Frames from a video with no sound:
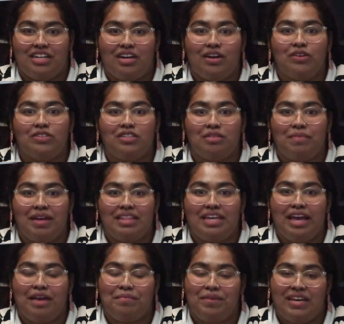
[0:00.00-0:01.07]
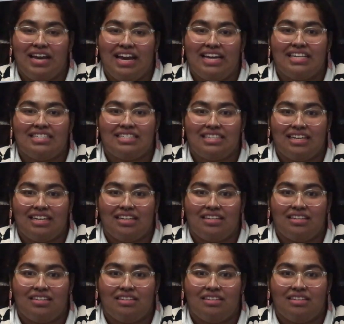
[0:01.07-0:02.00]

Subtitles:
hosted by the EP.6.